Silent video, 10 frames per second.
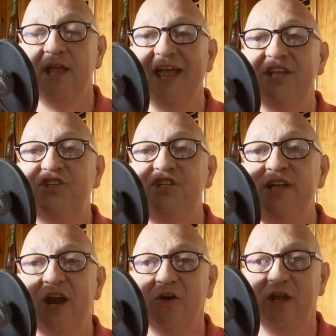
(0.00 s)
It's
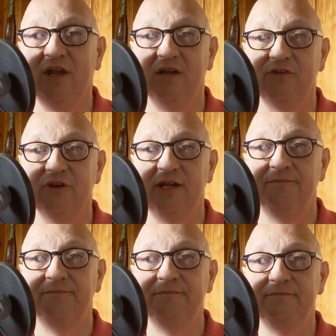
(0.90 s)
dairy country.
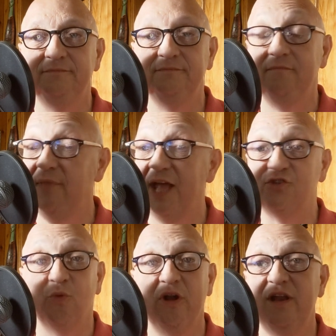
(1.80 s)

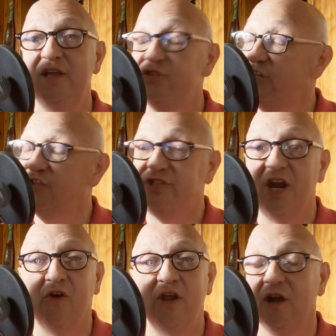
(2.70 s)
That's what it is. It's
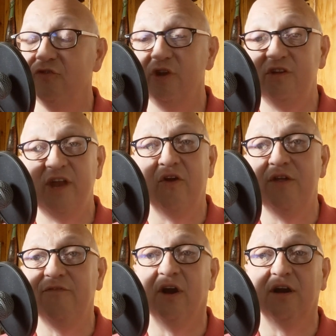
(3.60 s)
dairy country, dairy
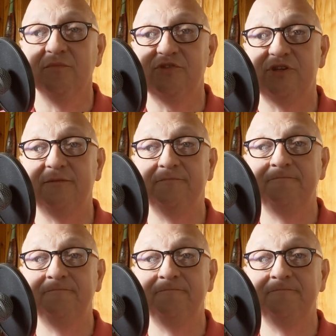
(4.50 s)
farms.